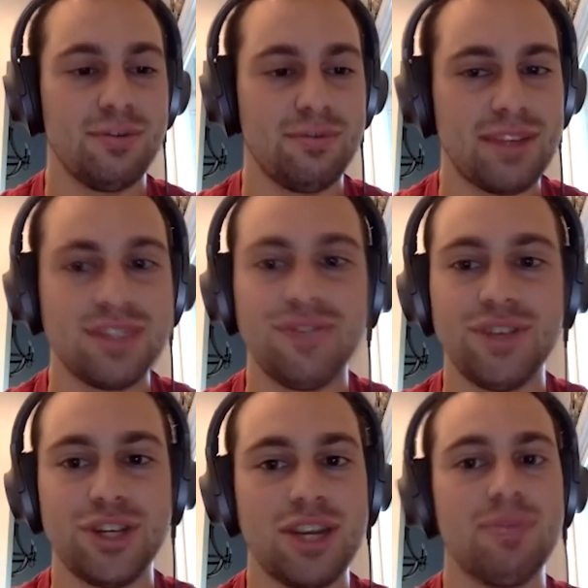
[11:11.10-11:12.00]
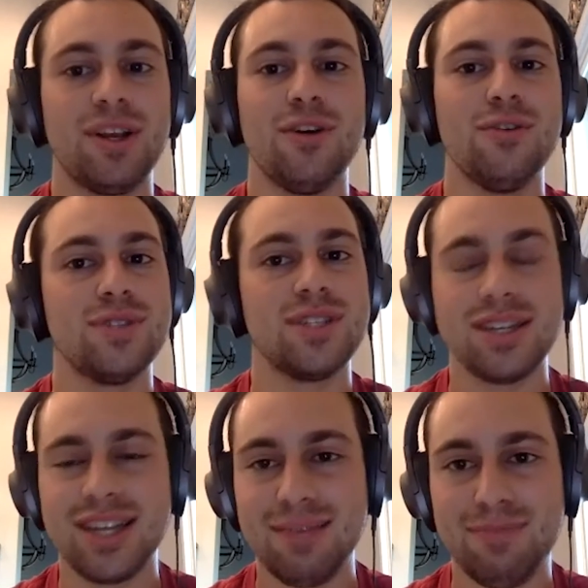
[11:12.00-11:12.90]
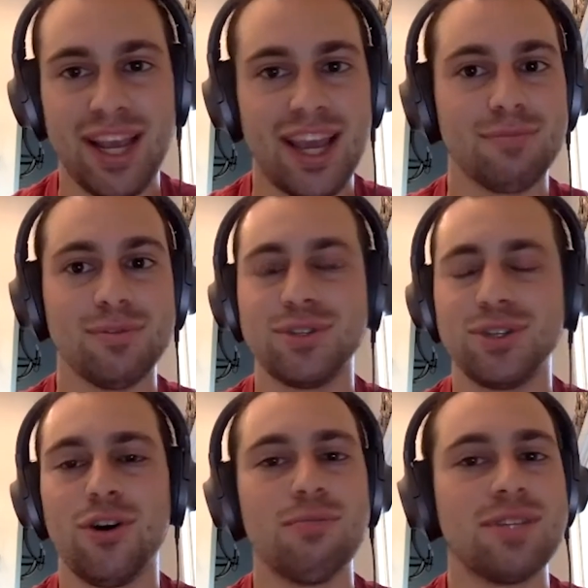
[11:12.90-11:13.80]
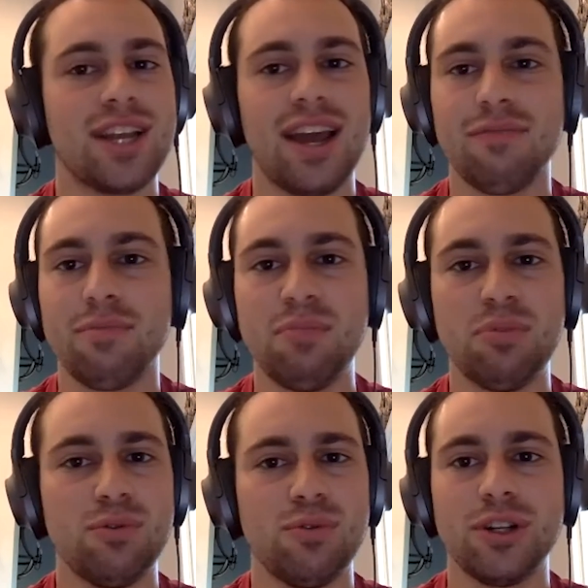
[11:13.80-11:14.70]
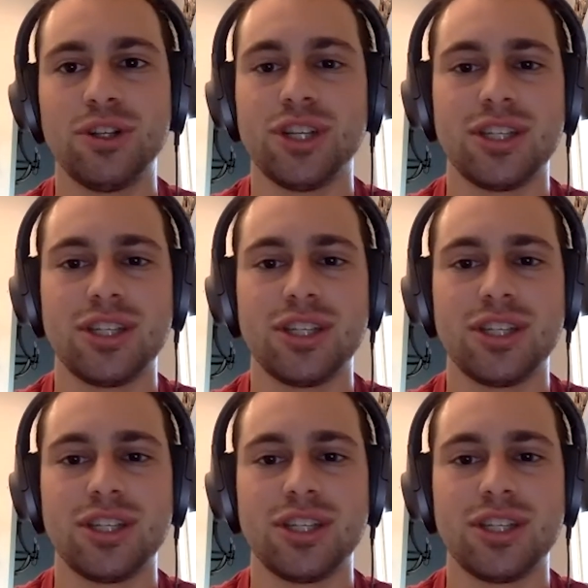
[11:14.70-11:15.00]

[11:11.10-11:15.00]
as fish keeping goes and keeping animals, you're always going to have people who are just,